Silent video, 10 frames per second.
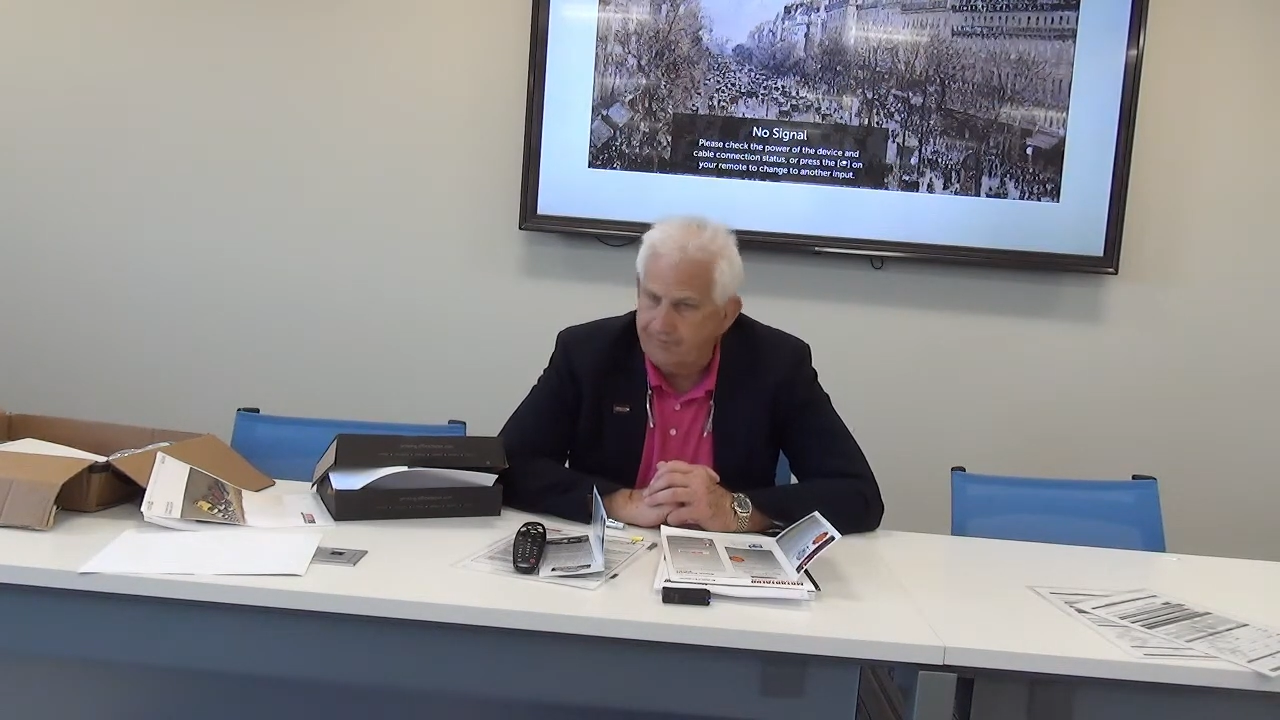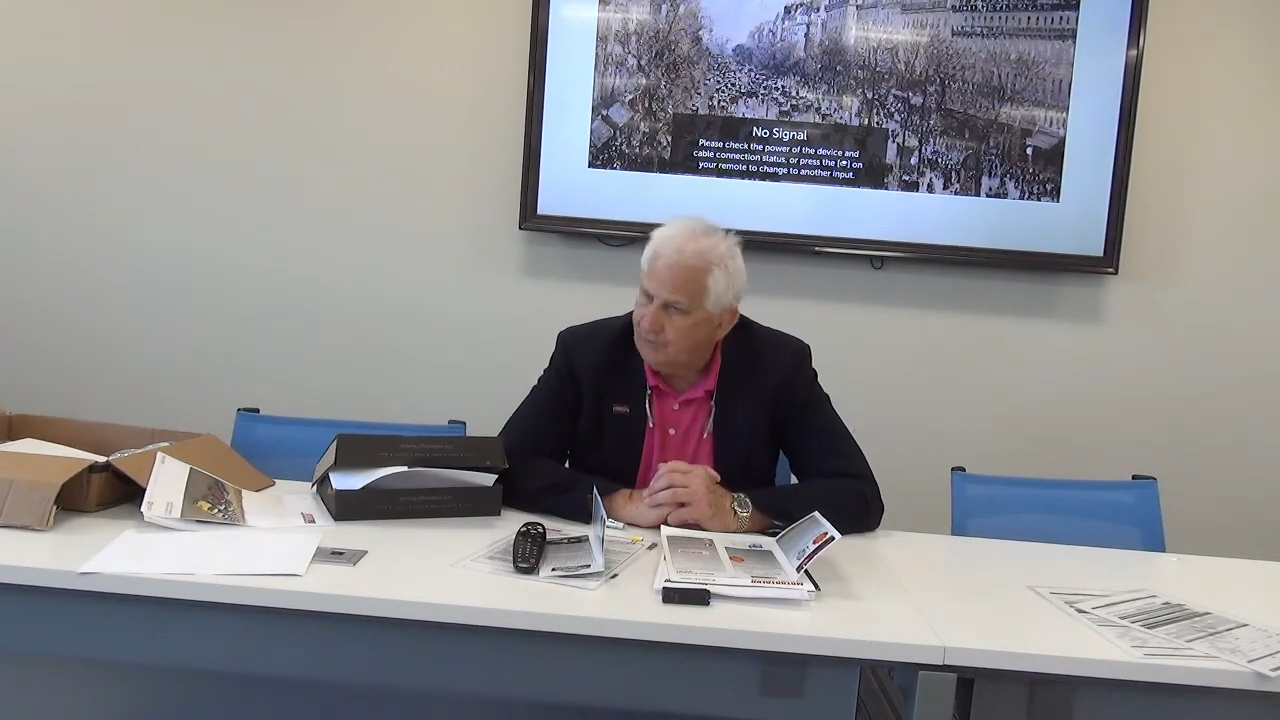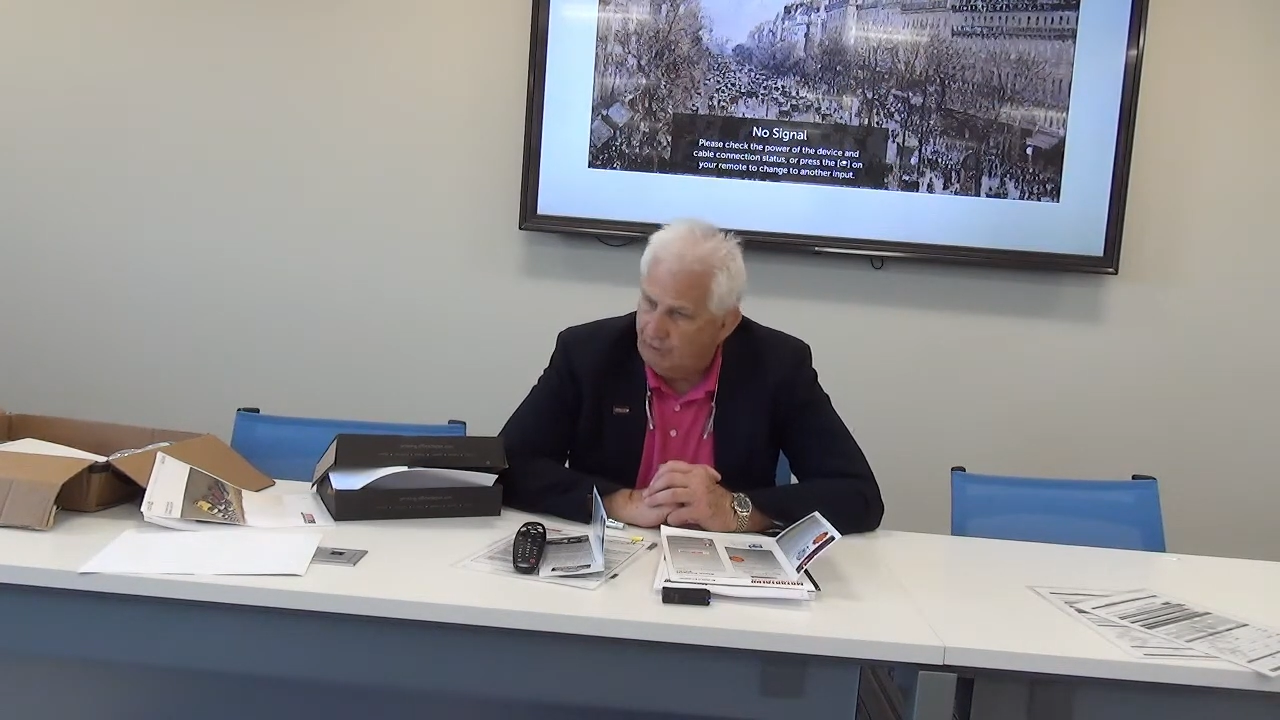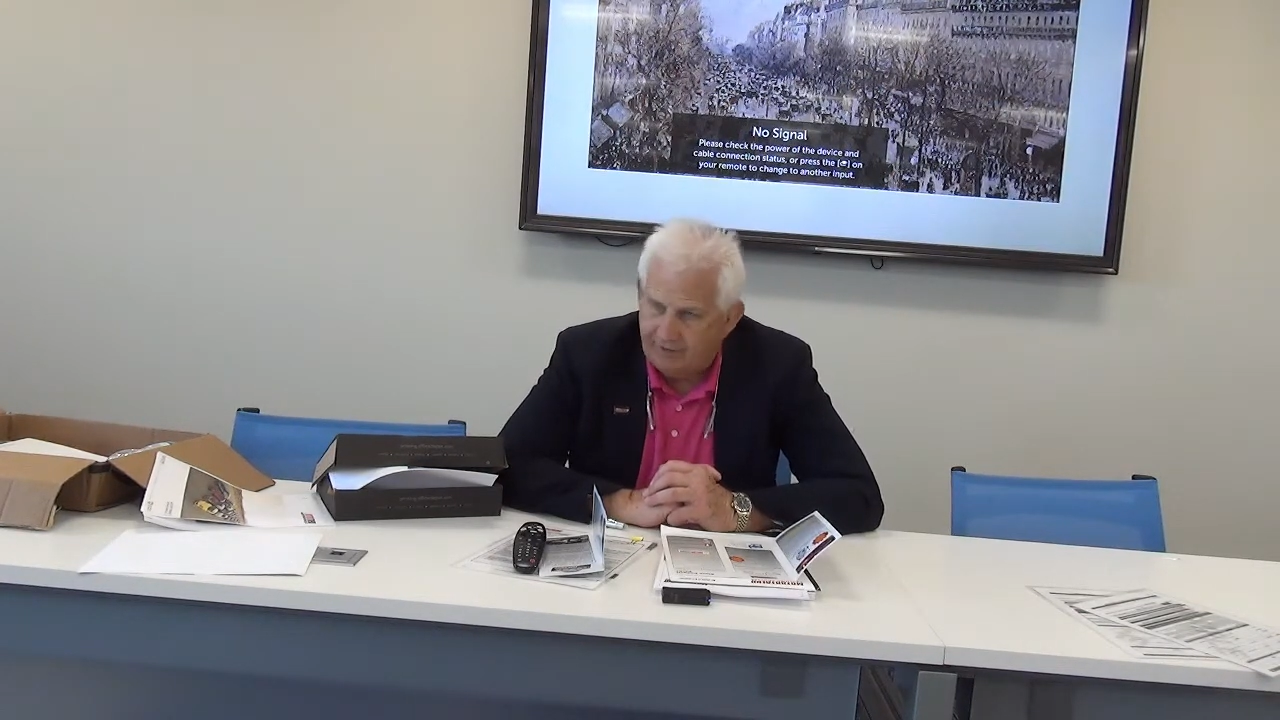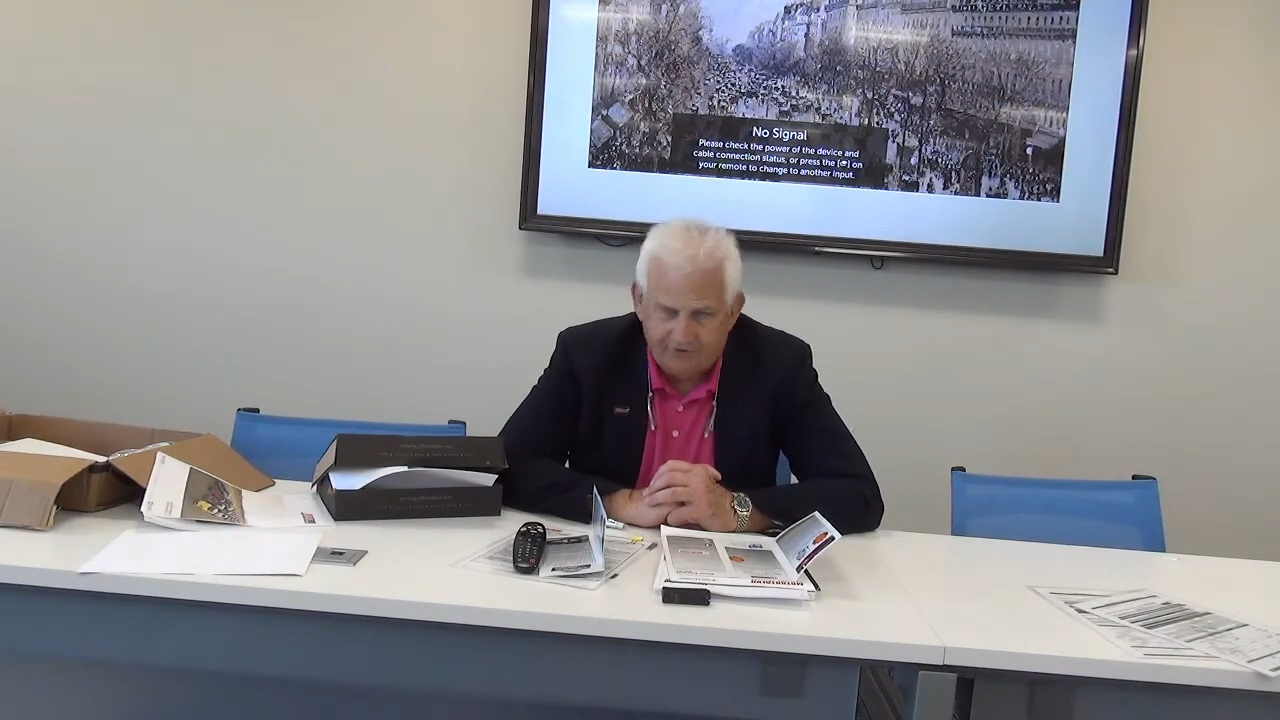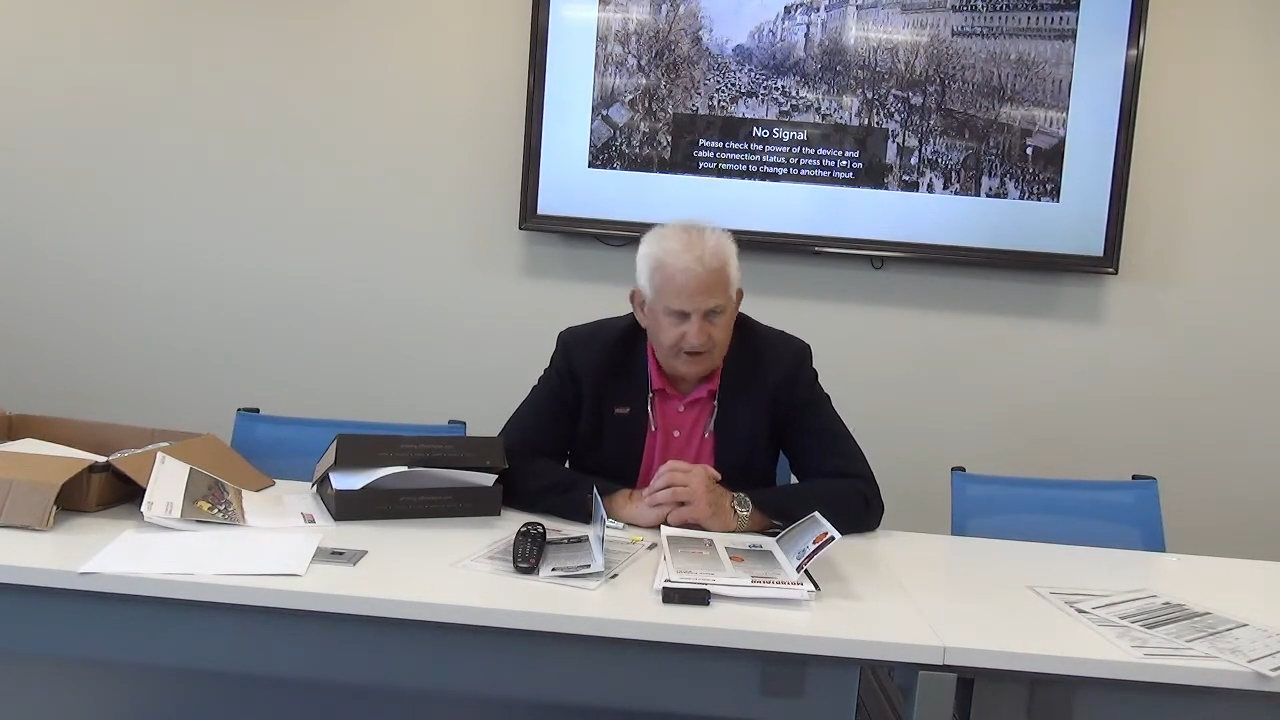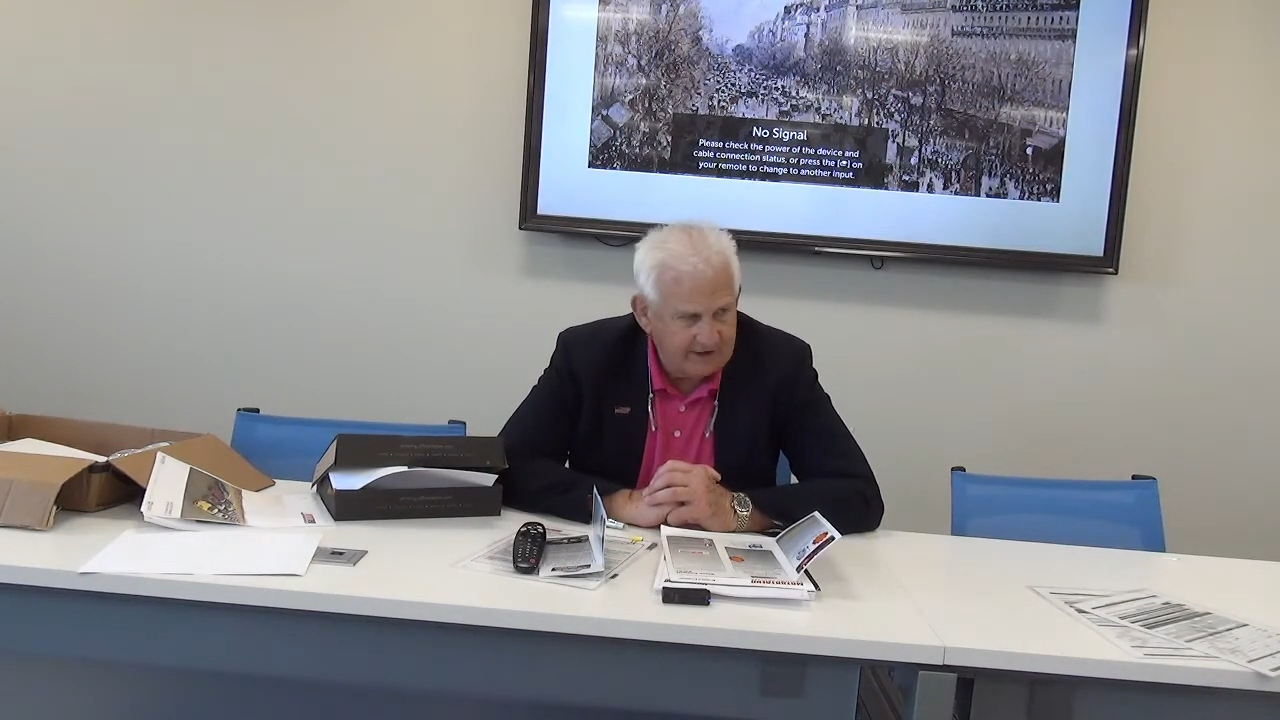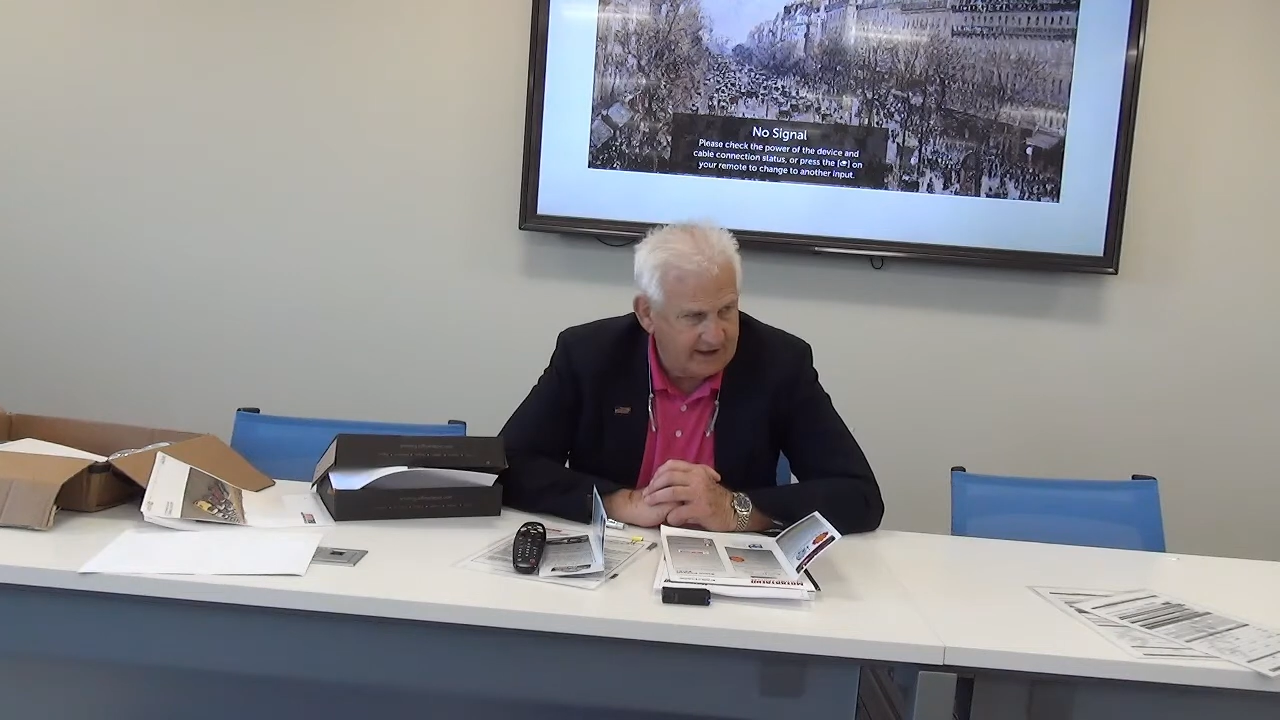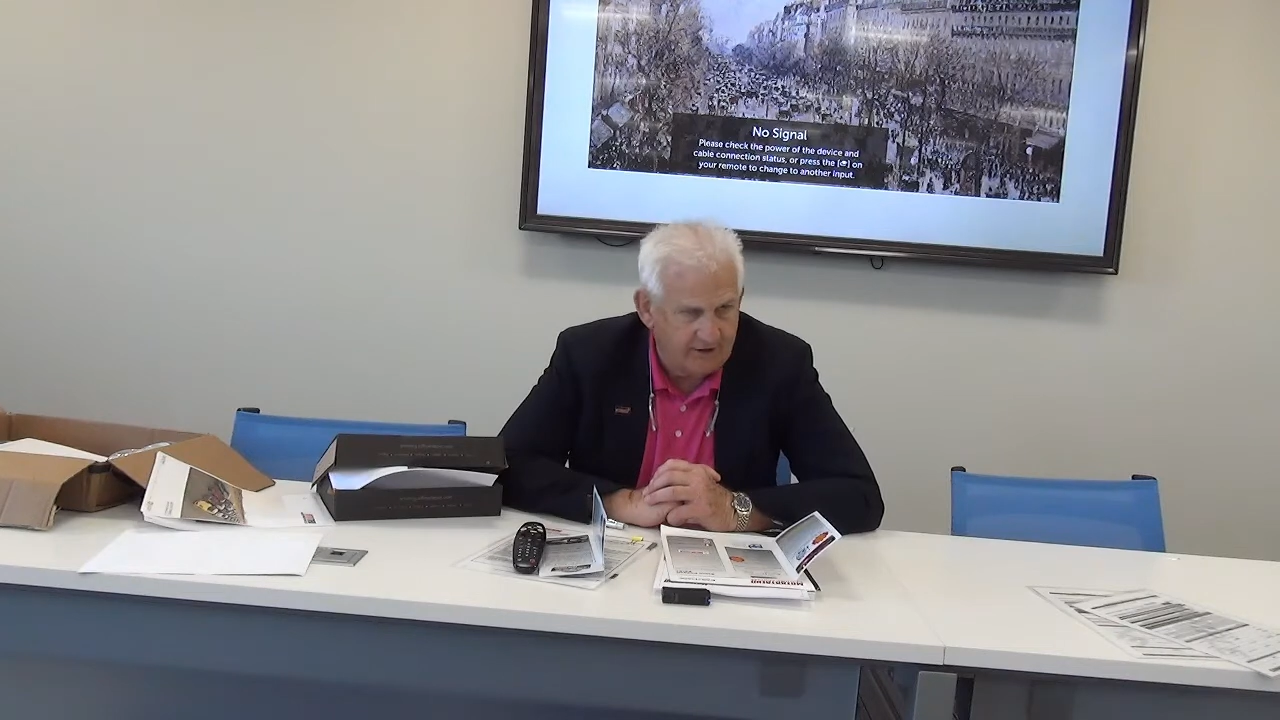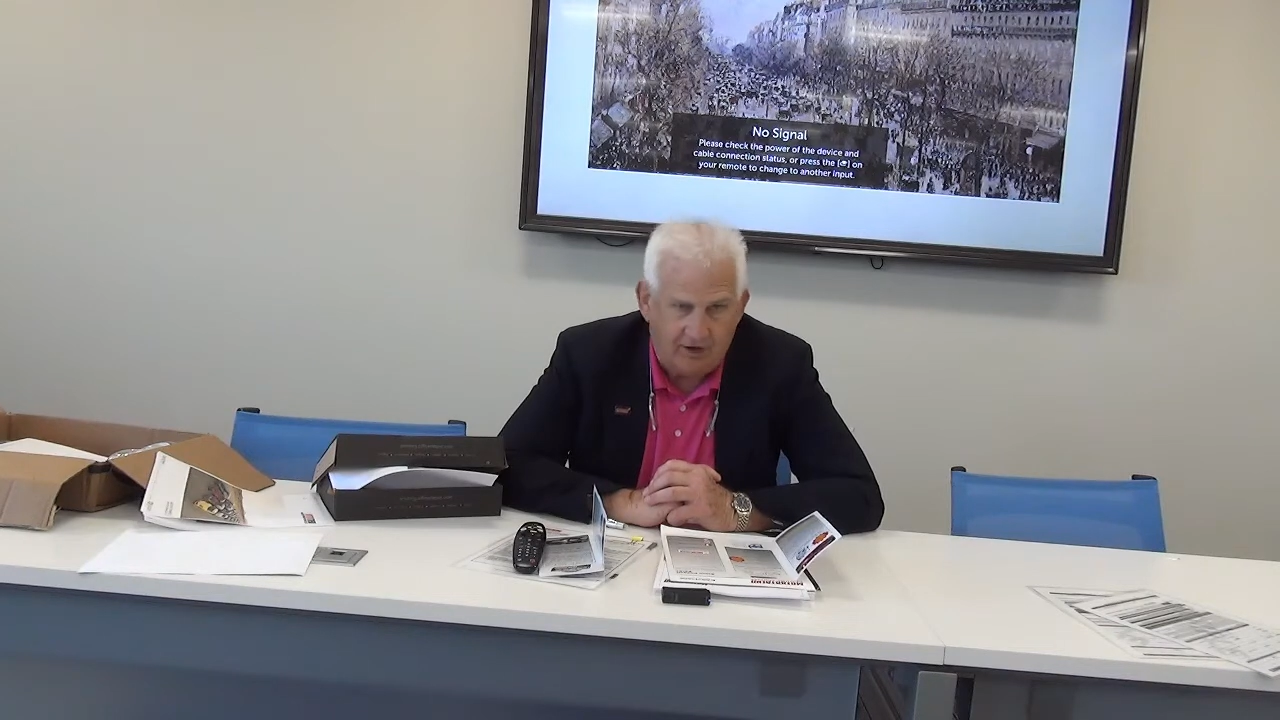once I
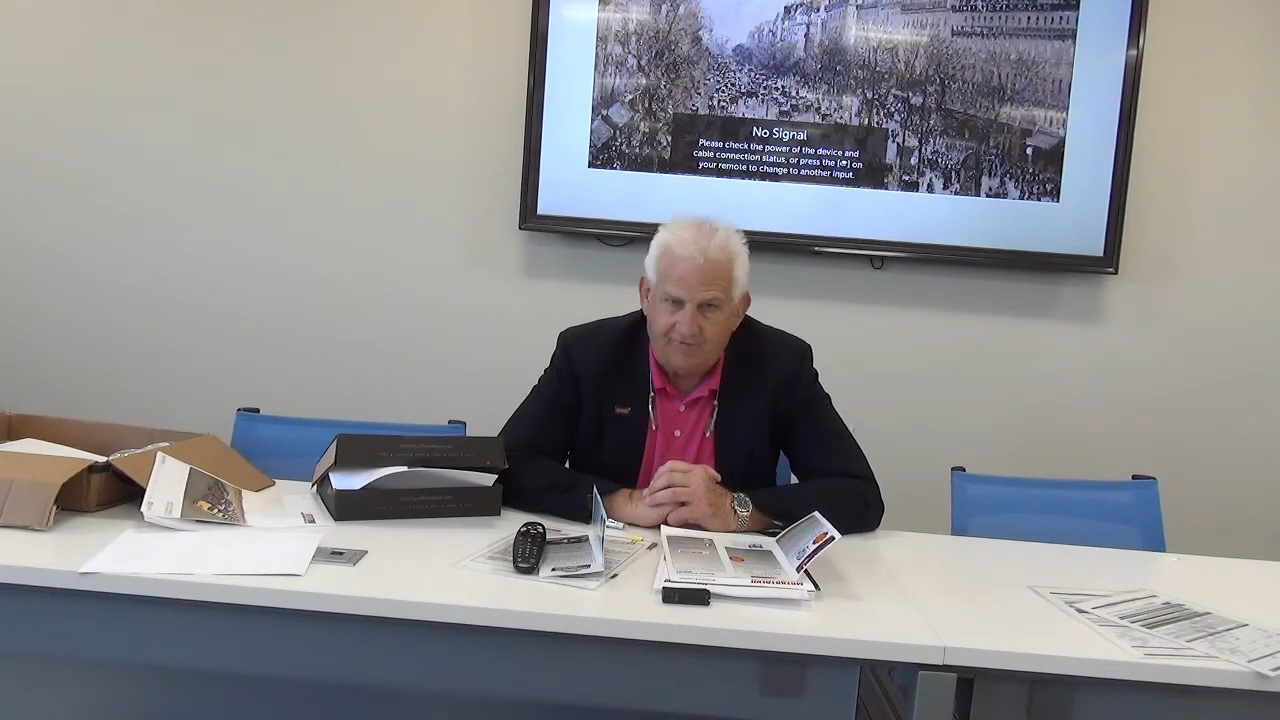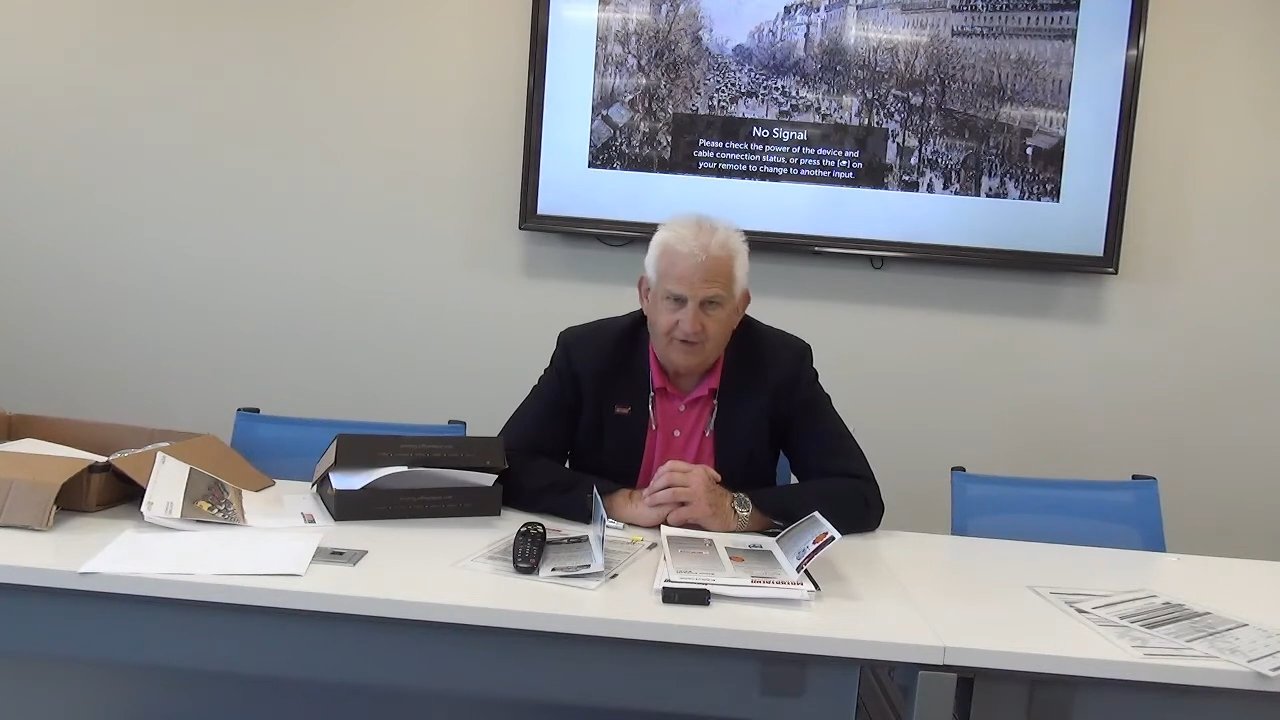take it off